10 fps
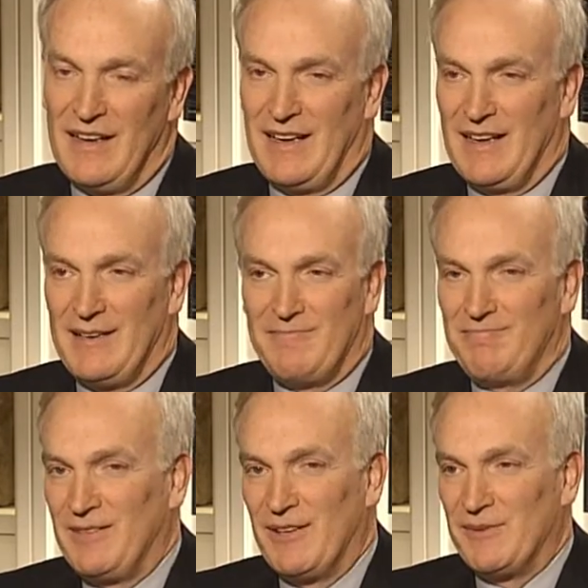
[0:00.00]

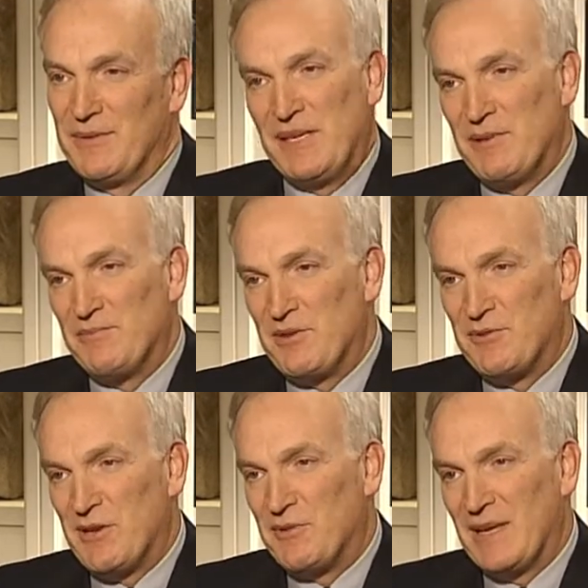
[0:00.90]
Here in
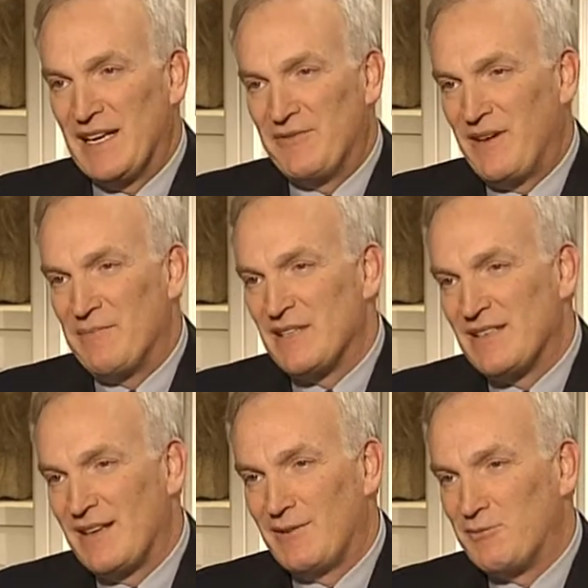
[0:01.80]
Montreal, we had a famous
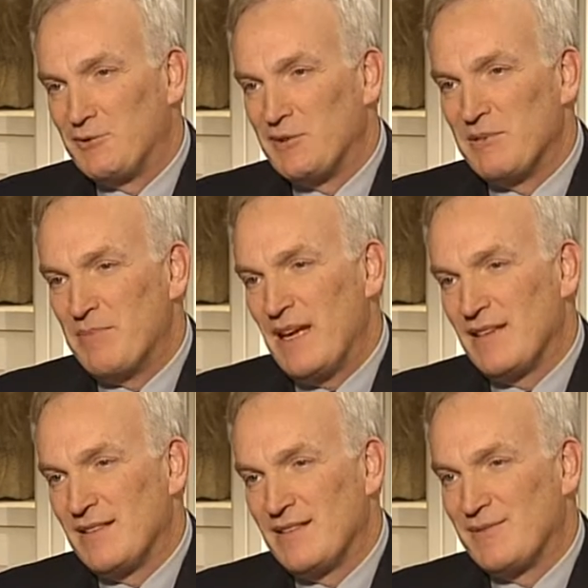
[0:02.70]
site which was Ben's,